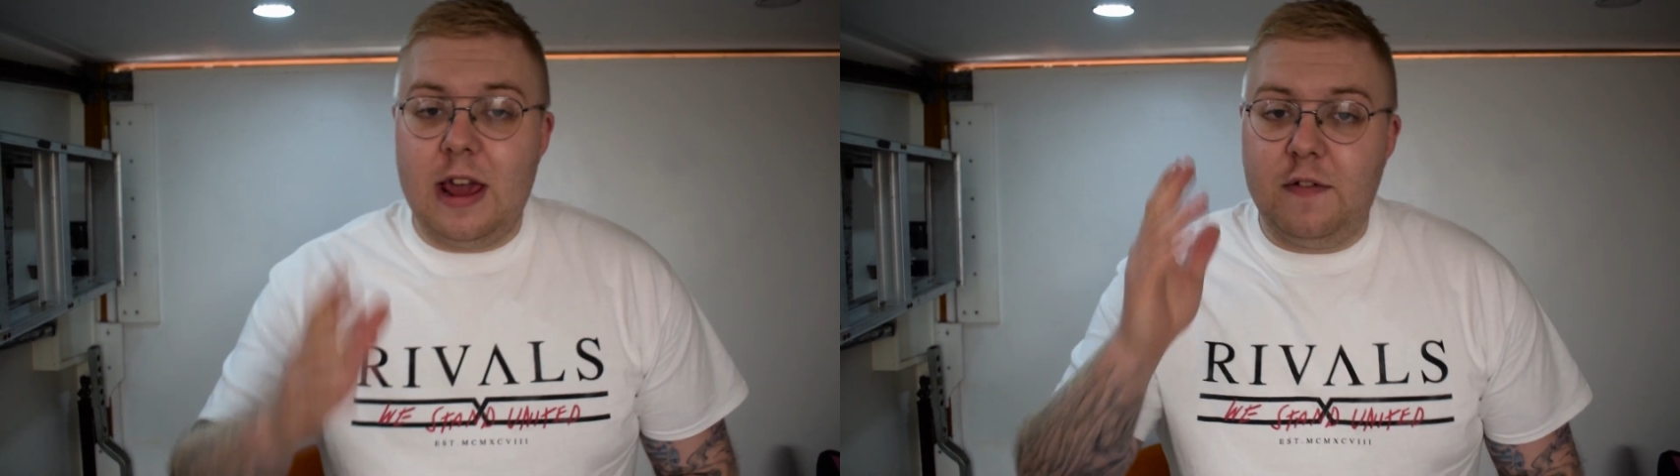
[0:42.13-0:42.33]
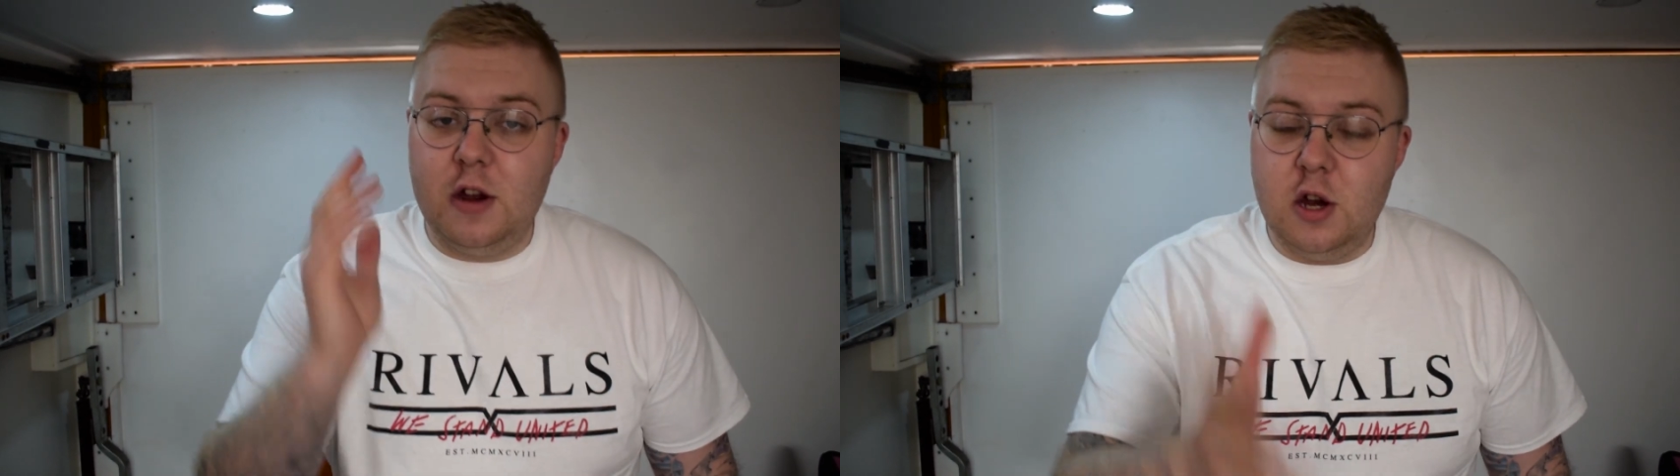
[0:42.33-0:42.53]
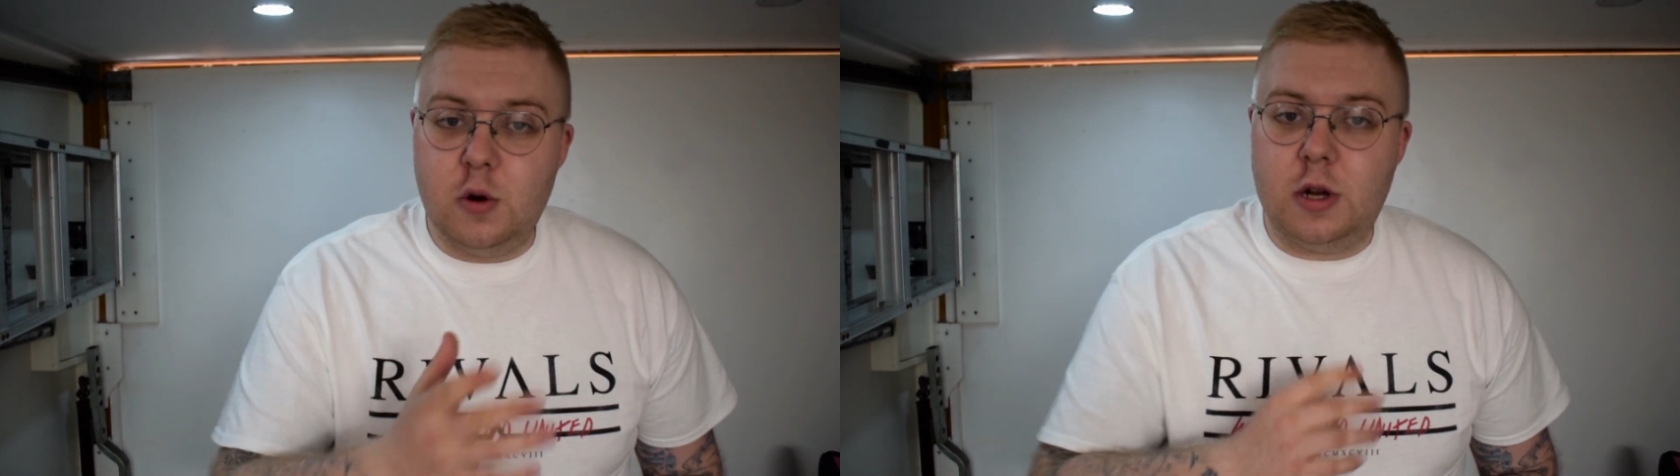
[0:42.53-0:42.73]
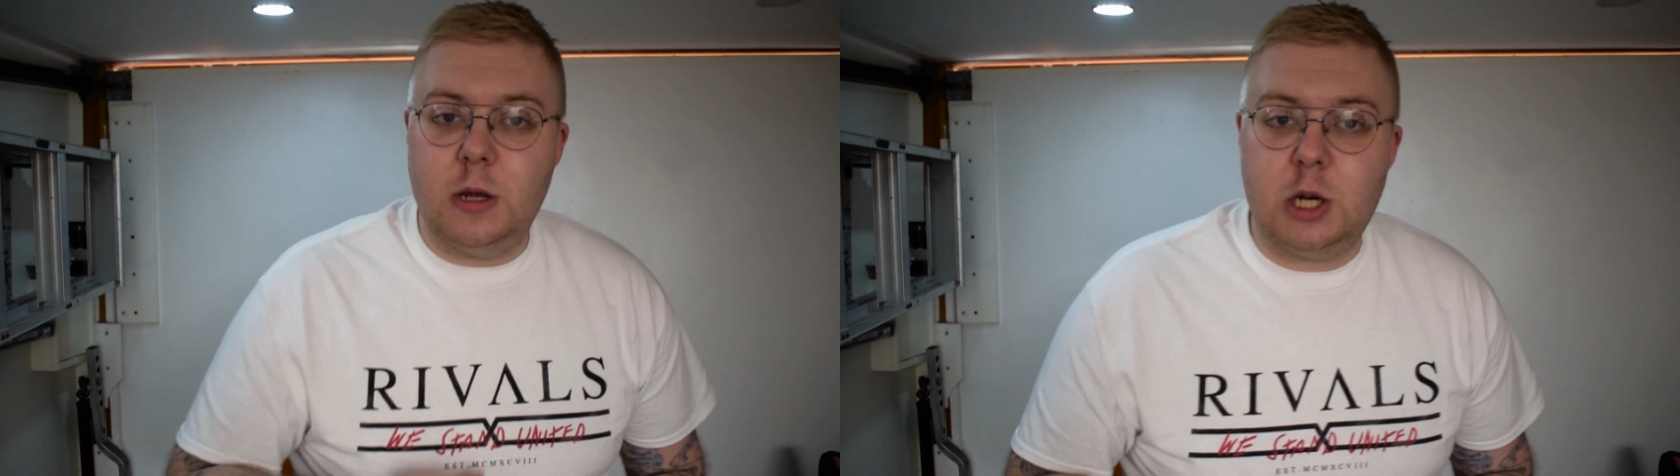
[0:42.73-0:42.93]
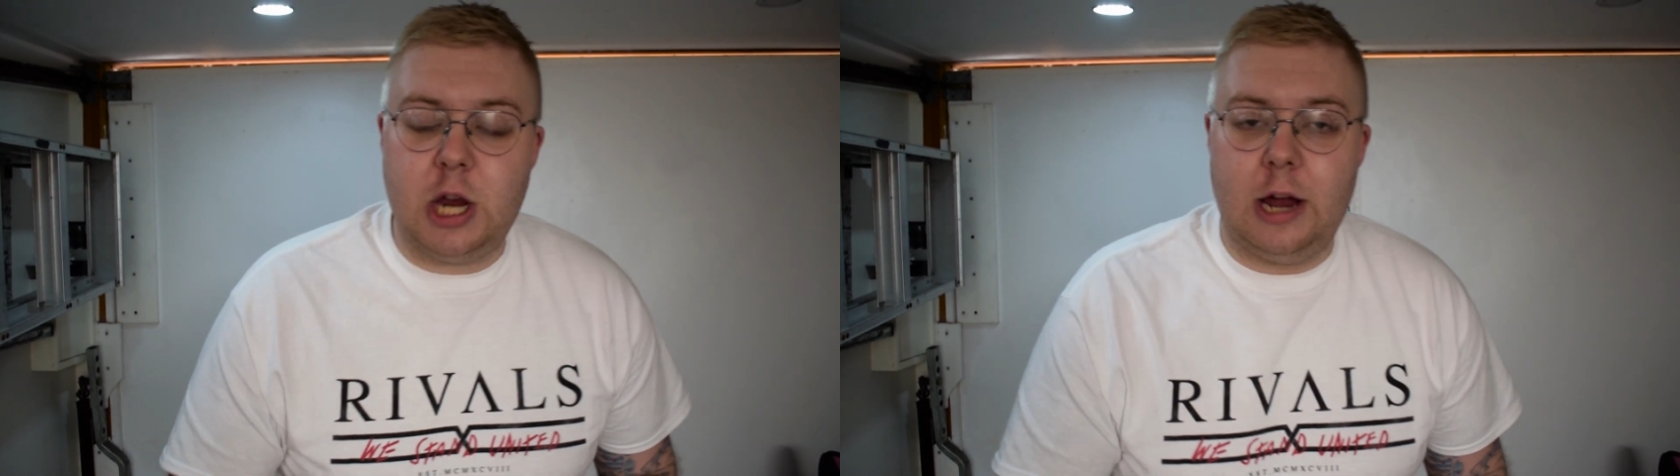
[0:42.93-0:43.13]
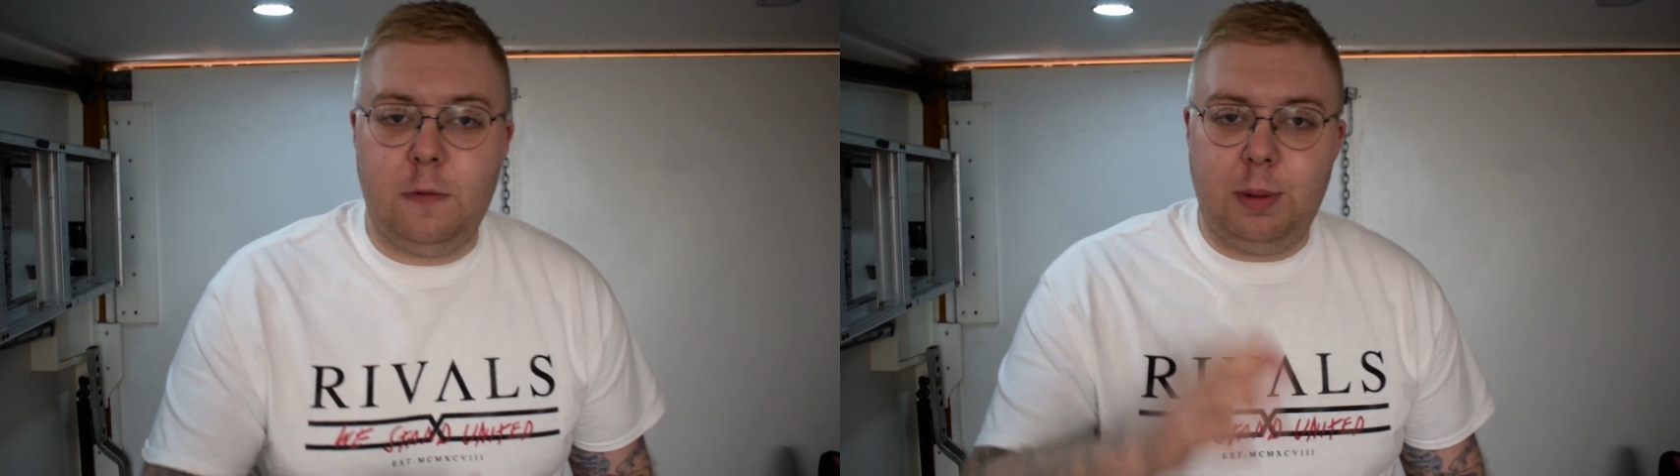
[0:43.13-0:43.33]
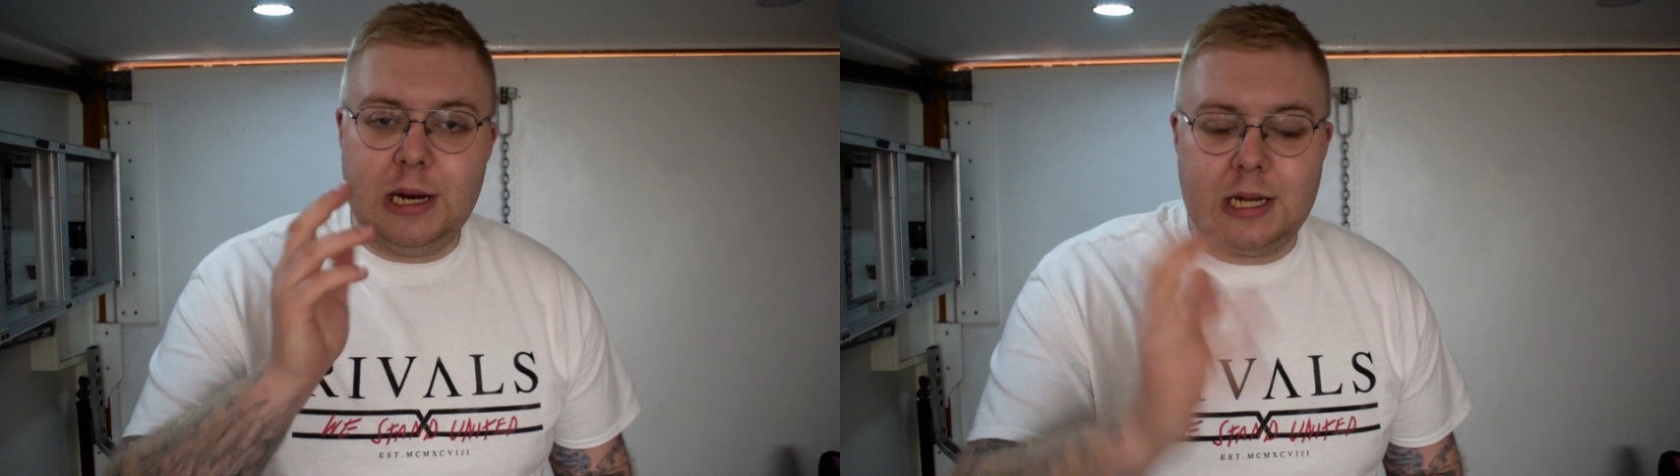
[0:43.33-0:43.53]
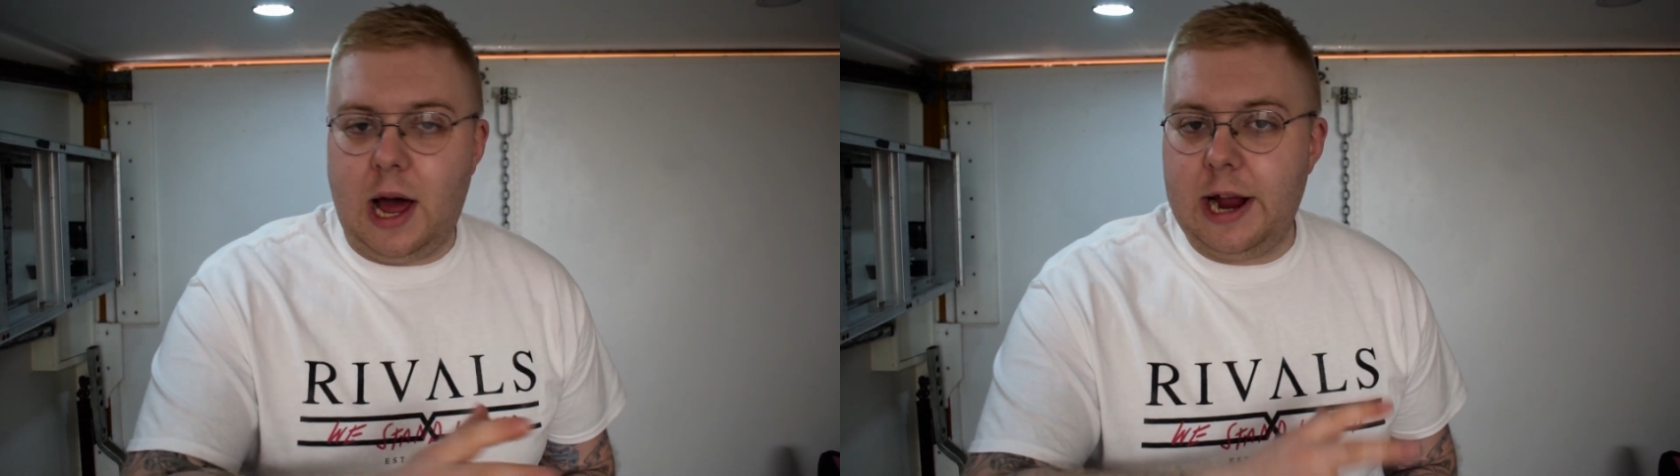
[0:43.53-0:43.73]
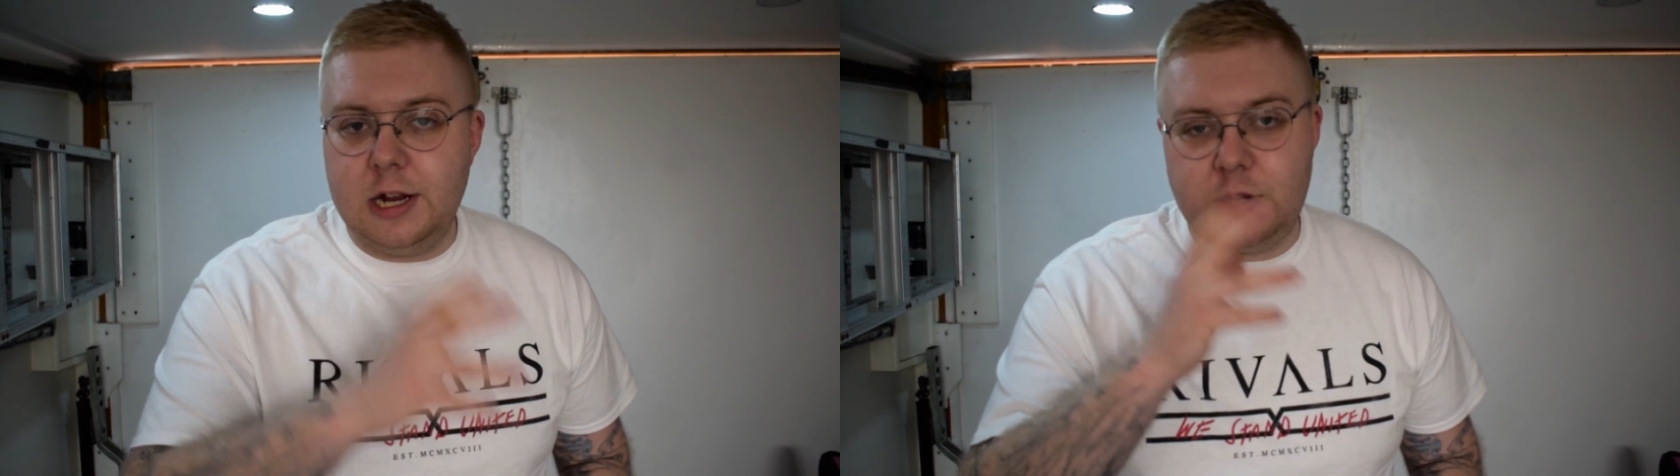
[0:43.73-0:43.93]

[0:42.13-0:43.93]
if you're new to this channel, please like and